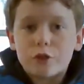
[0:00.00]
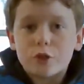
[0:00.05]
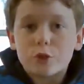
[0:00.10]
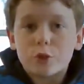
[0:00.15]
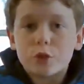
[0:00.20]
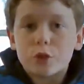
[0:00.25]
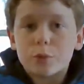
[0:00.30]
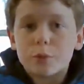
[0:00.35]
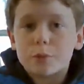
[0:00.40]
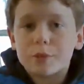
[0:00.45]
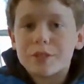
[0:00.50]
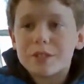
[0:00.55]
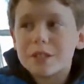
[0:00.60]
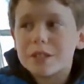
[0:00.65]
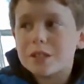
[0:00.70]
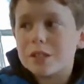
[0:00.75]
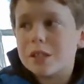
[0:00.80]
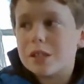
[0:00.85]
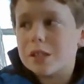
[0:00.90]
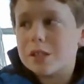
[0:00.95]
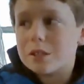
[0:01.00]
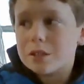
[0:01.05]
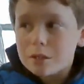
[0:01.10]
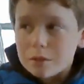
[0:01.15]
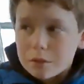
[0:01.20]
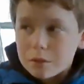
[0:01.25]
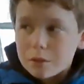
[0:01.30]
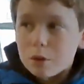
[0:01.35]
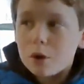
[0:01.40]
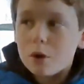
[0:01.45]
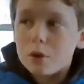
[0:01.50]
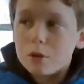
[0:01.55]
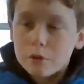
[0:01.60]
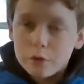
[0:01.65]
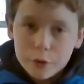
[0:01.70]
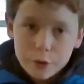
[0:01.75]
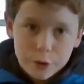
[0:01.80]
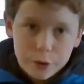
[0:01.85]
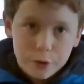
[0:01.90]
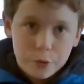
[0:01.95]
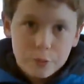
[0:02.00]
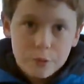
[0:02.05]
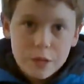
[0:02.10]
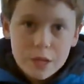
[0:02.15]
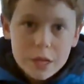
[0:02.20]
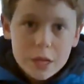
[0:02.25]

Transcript: for storage purposes, it's all vertical.